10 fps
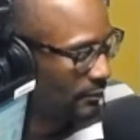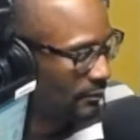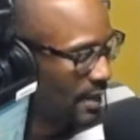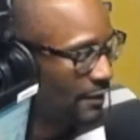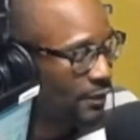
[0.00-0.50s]

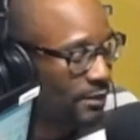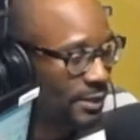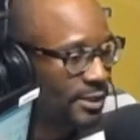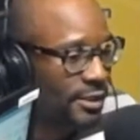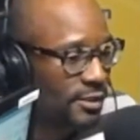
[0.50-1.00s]

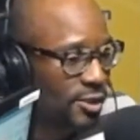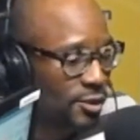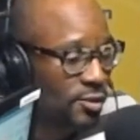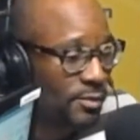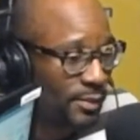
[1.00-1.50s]
African-American
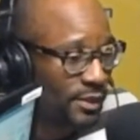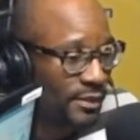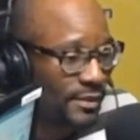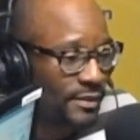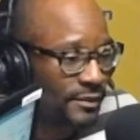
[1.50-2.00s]
children's
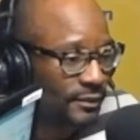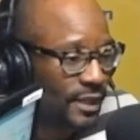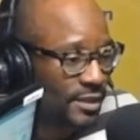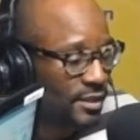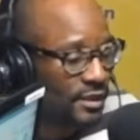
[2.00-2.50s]
books
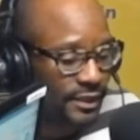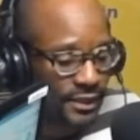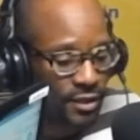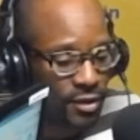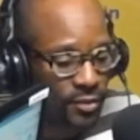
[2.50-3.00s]
and just looked
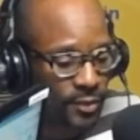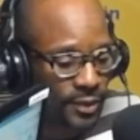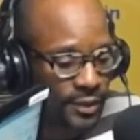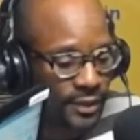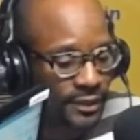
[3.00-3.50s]
at the
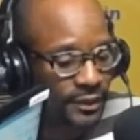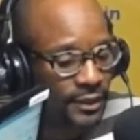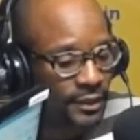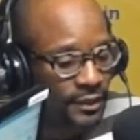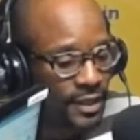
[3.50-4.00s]
artwork.
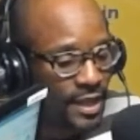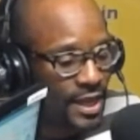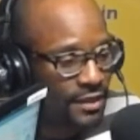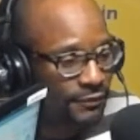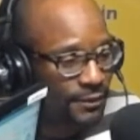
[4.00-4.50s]

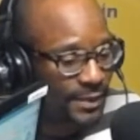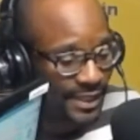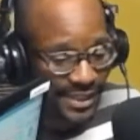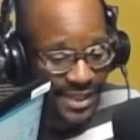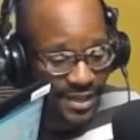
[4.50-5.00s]

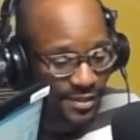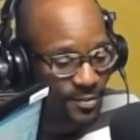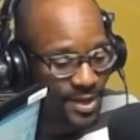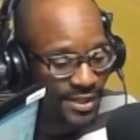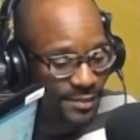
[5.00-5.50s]
And he's
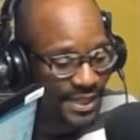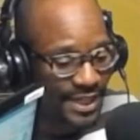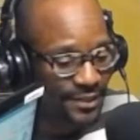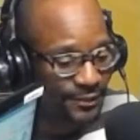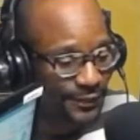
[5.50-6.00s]
actually watching me
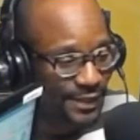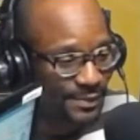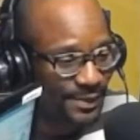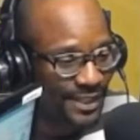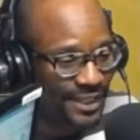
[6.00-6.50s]
now on
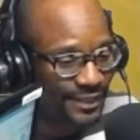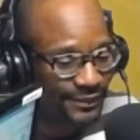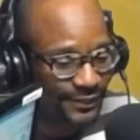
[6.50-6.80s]
Facebook Live.